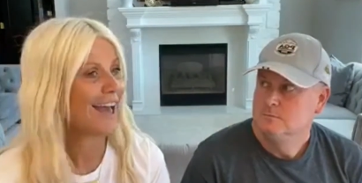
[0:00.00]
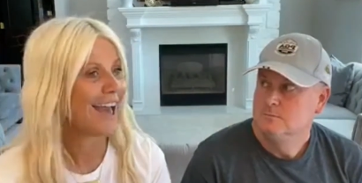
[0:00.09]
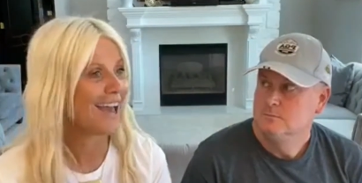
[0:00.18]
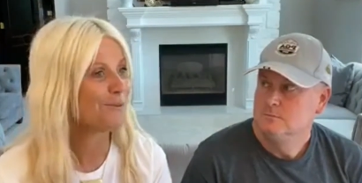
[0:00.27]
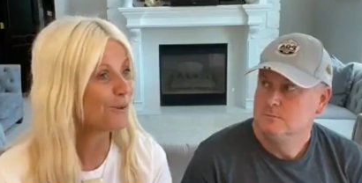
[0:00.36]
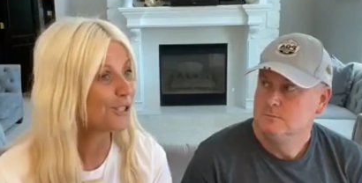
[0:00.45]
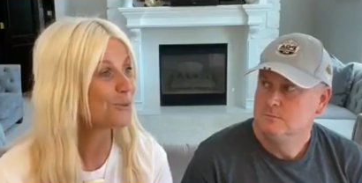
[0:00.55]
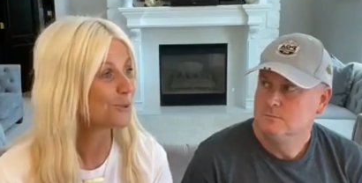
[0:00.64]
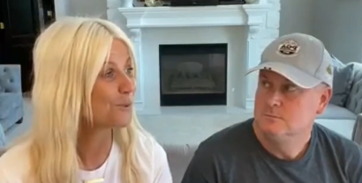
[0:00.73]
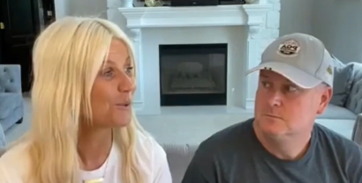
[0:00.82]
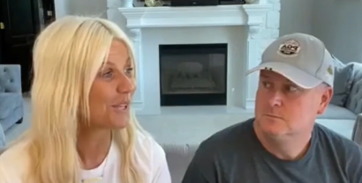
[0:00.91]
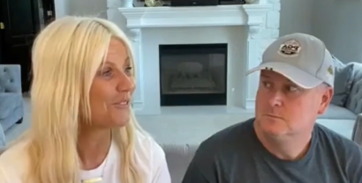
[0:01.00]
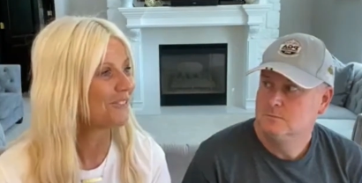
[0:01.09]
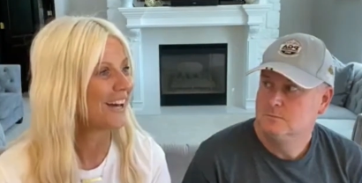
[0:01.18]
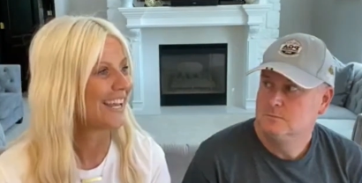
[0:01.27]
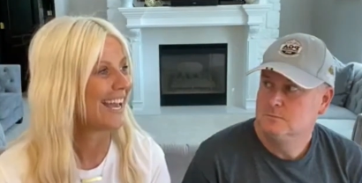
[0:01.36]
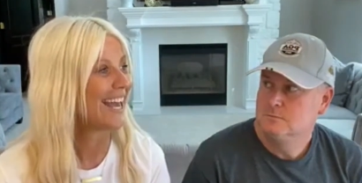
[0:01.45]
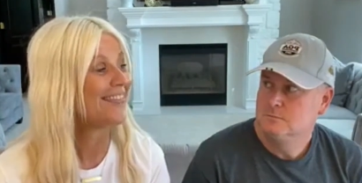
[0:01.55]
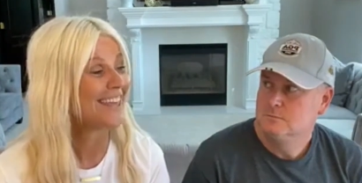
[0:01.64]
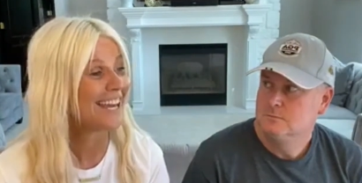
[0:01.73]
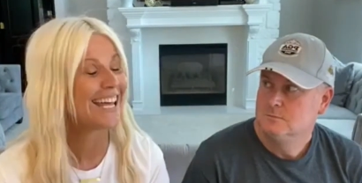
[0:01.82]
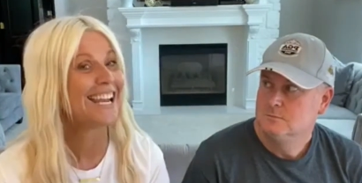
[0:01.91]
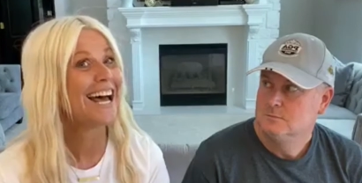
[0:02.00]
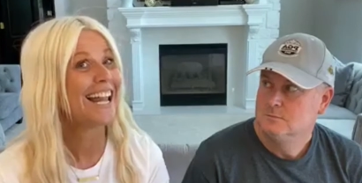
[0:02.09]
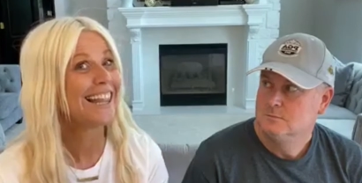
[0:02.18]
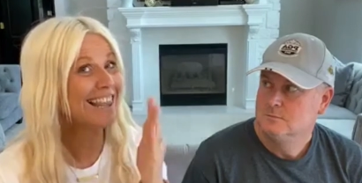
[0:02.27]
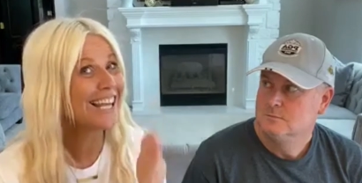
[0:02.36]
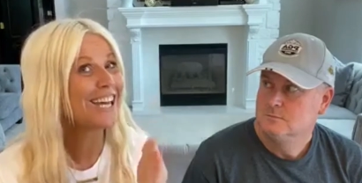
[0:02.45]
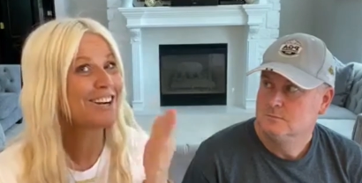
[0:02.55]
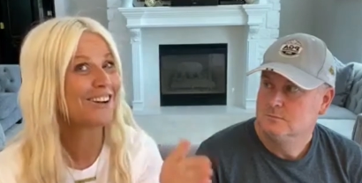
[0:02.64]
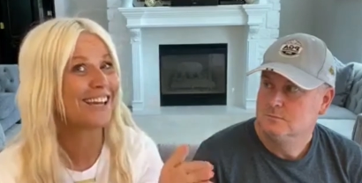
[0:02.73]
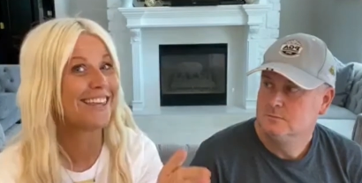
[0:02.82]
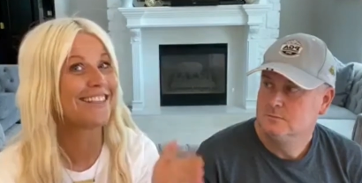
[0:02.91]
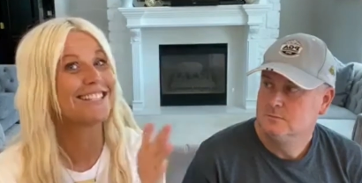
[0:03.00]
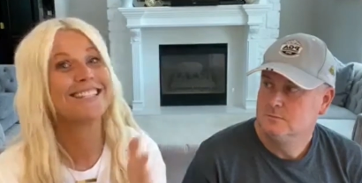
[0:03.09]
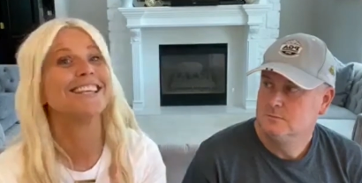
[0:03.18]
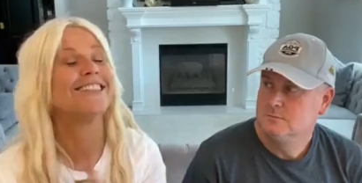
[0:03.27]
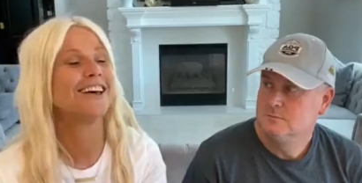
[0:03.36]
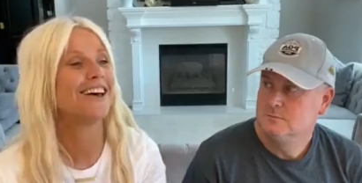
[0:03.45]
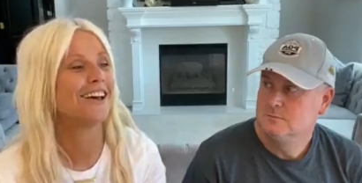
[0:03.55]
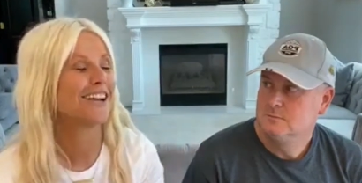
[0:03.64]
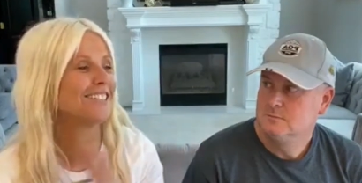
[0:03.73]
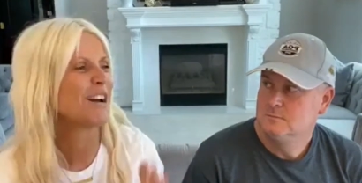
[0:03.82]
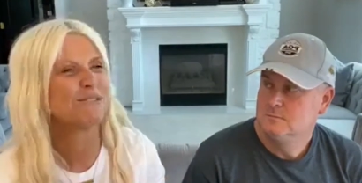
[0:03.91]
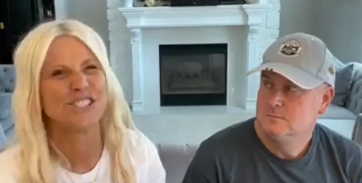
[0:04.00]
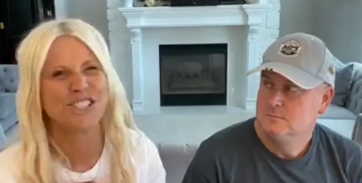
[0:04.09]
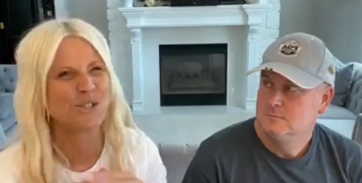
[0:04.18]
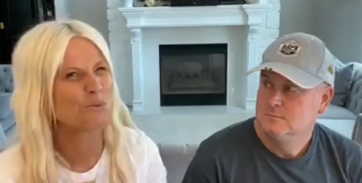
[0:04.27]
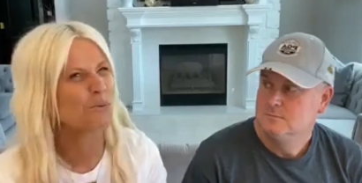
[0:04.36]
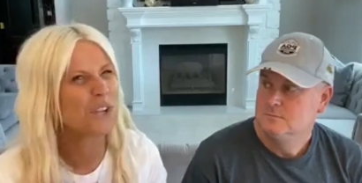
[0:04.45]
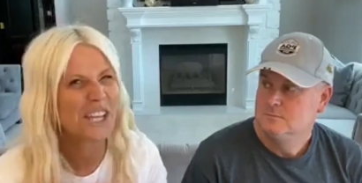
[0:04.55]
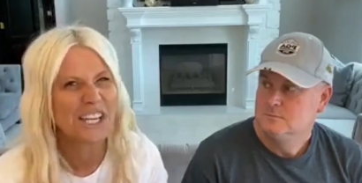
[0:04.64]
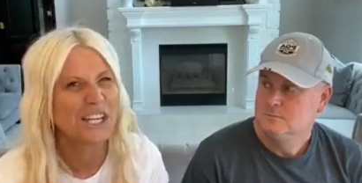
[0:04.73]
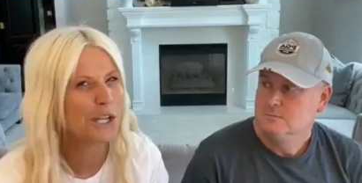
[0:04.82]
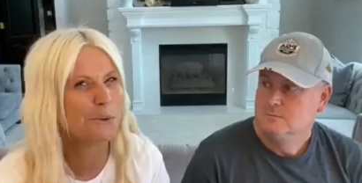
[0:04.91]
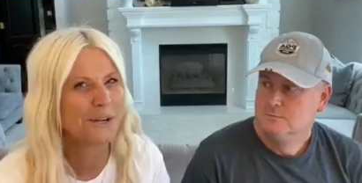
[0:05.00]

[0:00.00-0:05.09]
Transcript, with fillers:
Speaker 1: and which was really funny. And then literally because I was just really new